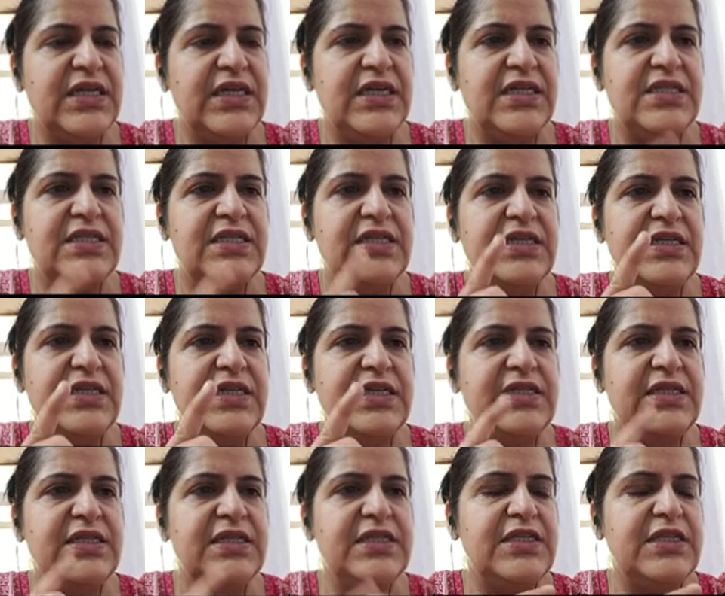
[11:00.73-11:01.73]
are
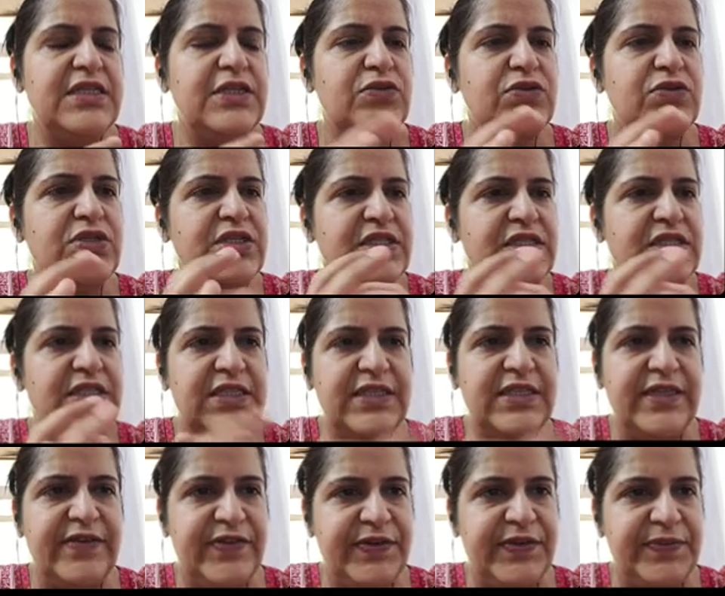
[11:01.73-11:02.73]
considering 60 to
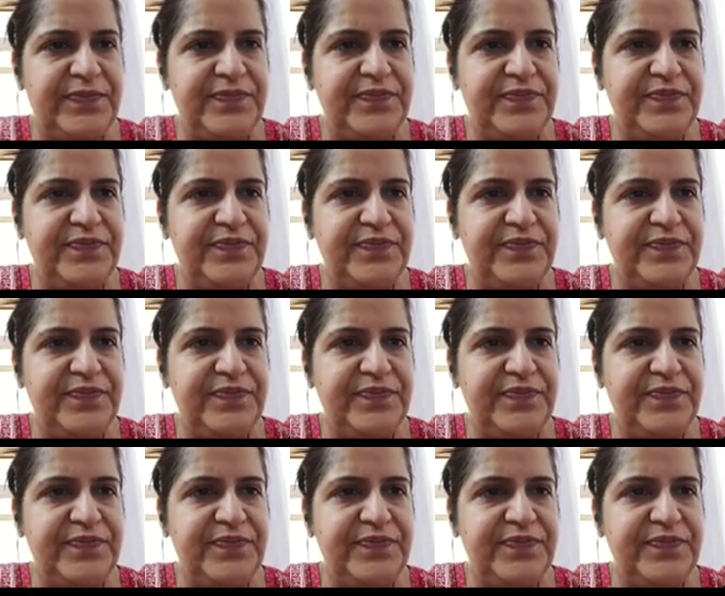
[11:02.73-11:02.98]
67.